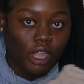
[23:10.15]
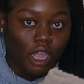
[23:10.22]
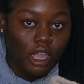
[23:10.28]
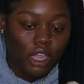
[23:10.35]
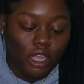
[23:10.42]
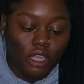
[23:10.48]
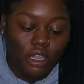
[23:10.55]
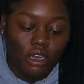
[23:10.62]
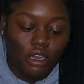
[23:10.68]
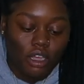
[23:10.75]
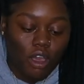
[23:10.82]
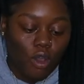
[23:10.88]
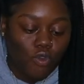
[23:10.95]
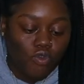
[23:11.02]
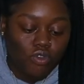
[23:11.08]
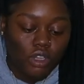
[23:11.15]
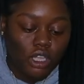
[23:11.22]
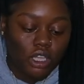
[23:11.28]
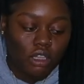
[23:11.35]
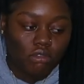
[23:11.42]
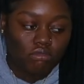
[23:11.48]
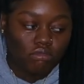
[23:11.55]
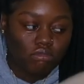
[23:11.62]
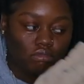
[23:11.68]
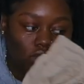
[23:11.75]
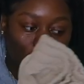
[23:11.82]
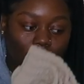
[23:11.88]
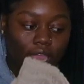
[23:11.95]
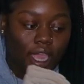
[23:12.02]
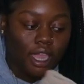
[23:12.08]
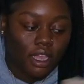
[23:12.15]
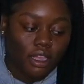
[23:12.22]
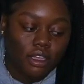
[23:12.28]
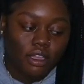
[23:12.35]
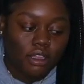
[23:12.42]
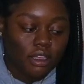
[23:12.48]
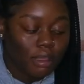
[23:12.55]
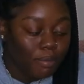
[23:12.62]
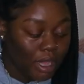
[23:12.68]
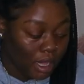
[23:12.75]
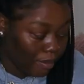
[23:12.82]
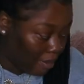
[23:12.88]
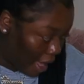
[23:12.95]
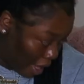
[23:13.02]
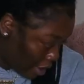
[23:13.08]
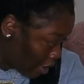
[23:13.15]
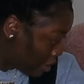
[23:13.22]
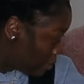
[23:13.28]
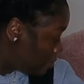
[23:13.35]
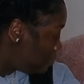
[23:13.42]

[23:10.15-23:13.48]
And hopefully they can make them better.